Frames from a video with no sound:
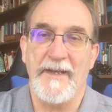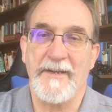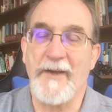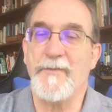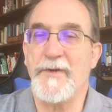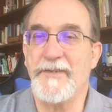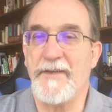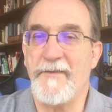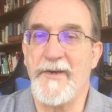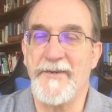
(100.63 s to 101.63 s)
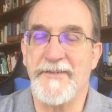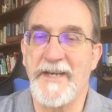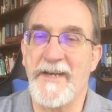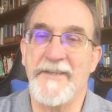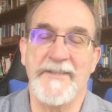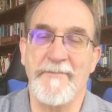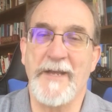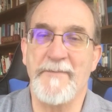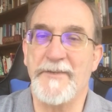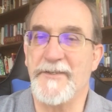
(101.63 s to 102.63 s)
God will give you understanding.
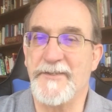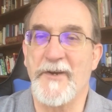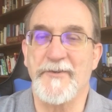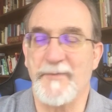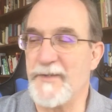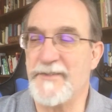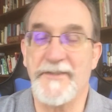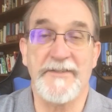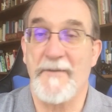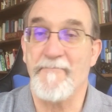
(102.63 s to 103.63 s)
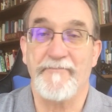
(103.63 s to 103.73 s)
Sometimes it starts with just,